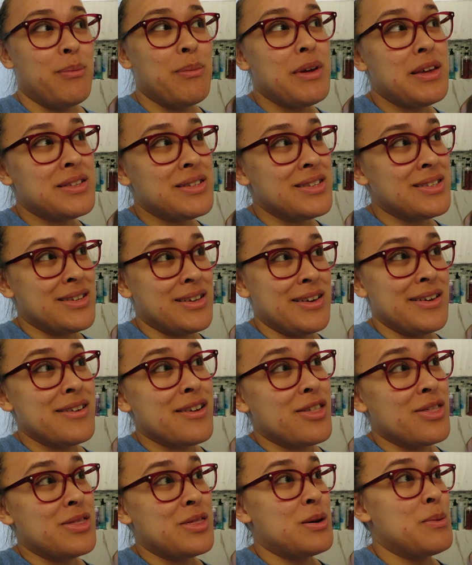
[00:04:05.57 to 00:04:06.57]
Beets is
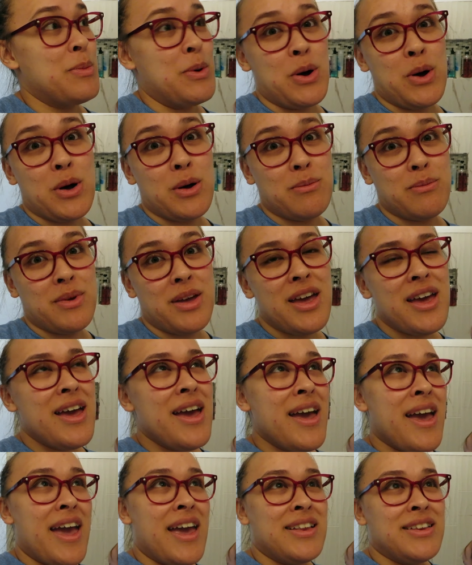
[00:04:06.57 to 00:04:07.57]
like the bomb.
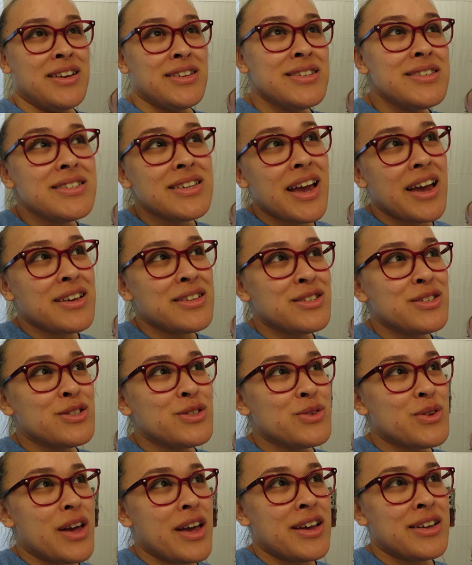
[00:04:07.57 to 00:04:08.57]
It doesn't taste
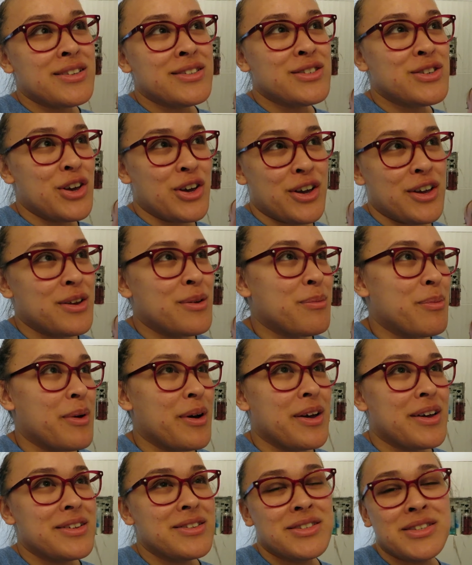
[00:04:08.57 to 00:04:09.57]
as good,
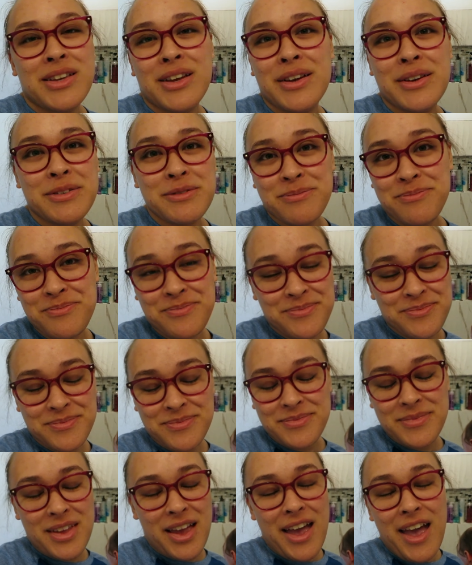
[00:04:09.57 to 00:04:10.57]
but
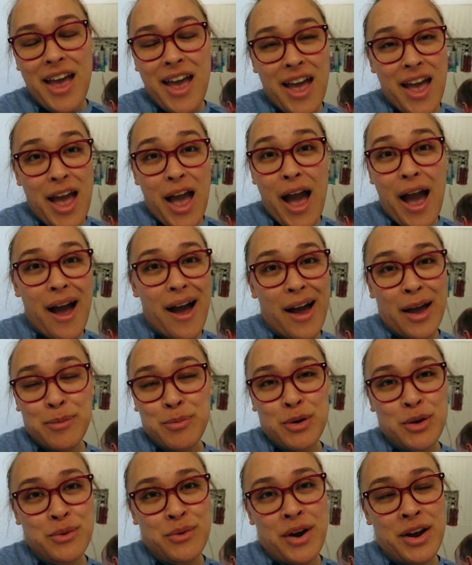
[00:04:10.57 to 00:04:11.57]
I
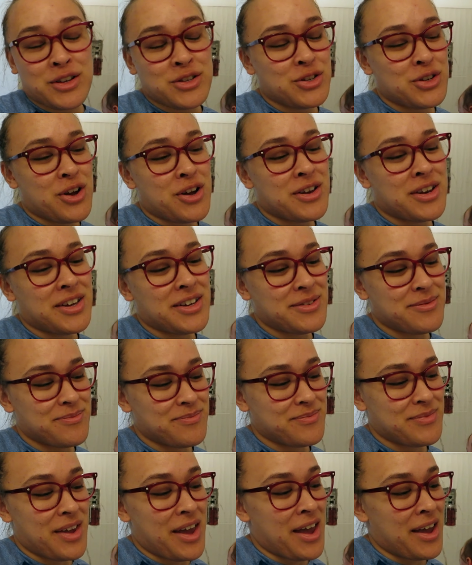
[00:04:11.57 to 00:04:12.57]
put ranch on it
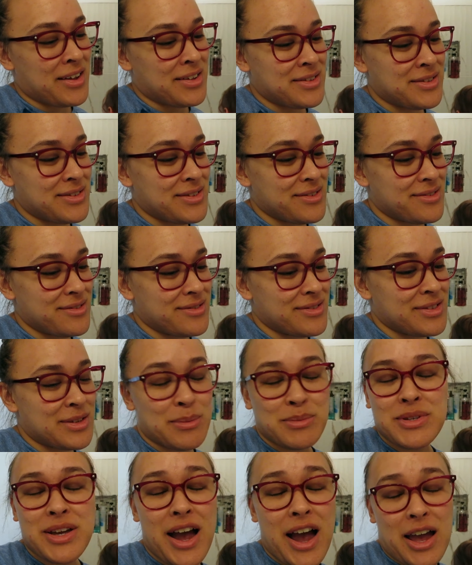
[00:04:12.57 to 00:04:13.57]
and
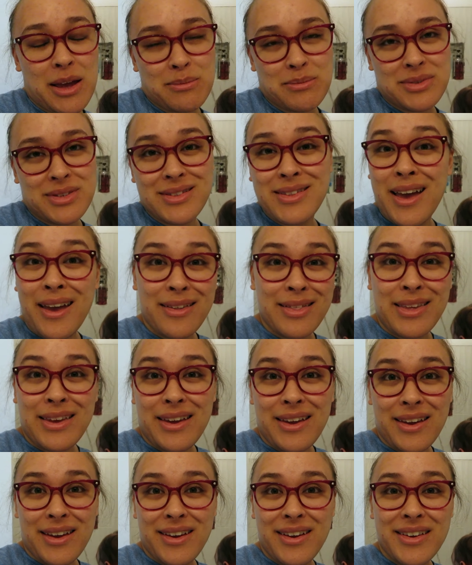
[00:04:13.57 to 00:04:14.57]
sometimes
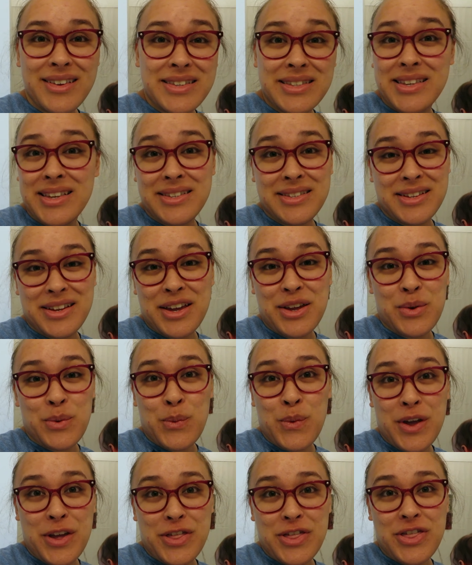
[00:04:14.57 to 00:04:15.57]
lightly season it
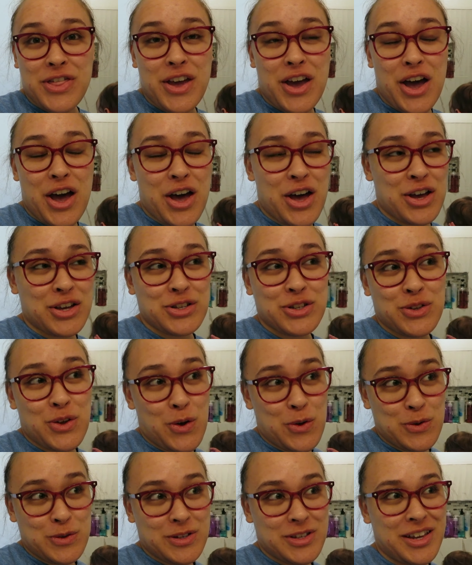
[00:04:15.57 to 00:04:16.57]
with
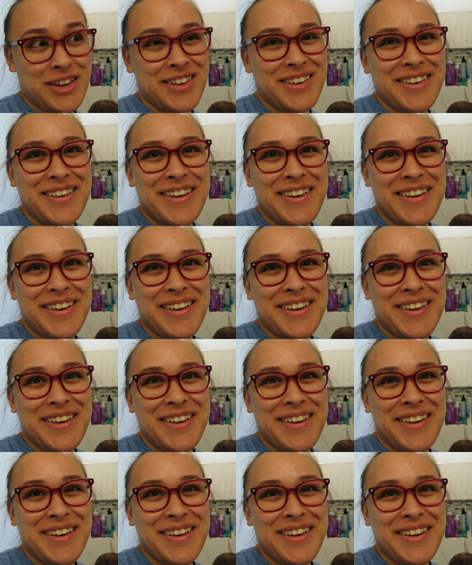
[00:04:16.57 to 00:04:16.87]
salt.